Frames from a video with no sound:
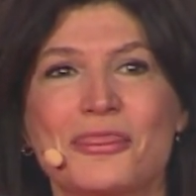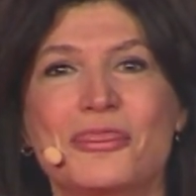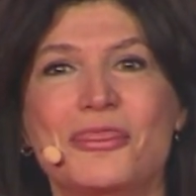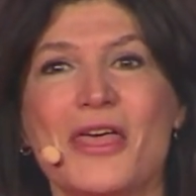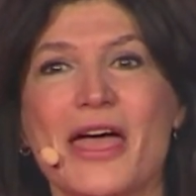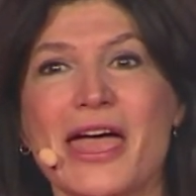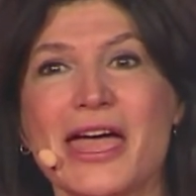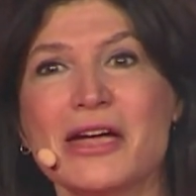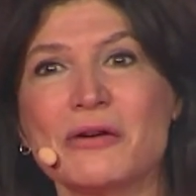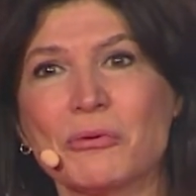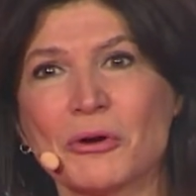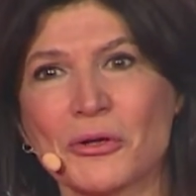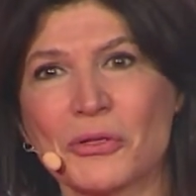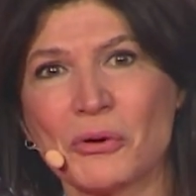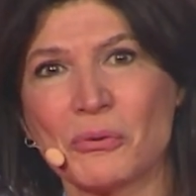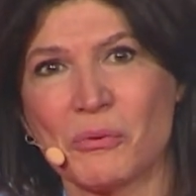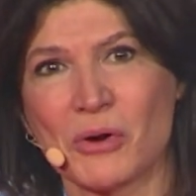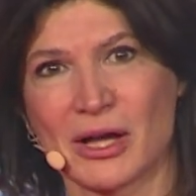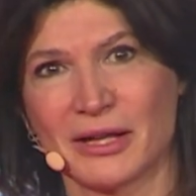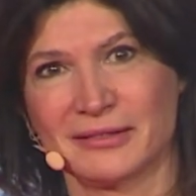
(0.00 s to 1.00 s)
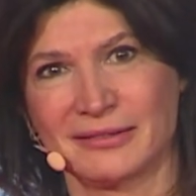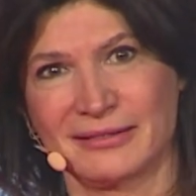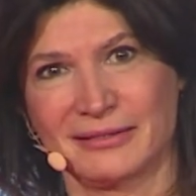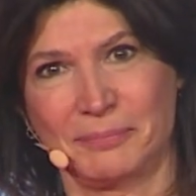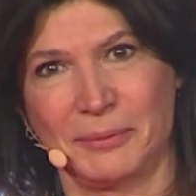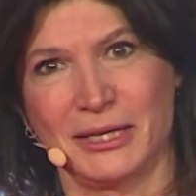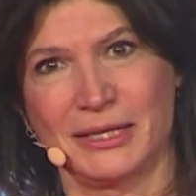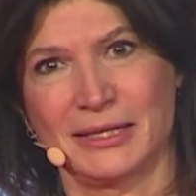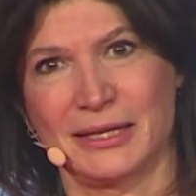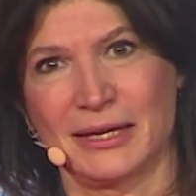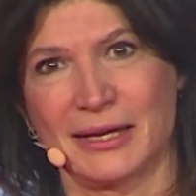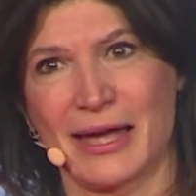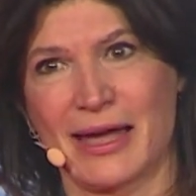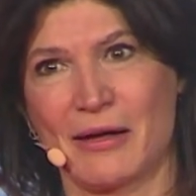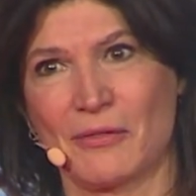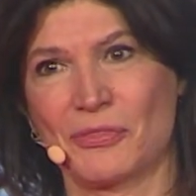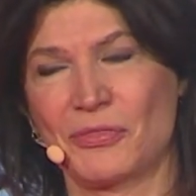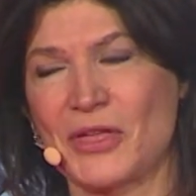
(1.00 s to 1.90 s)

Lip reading: They were the ones speaking out.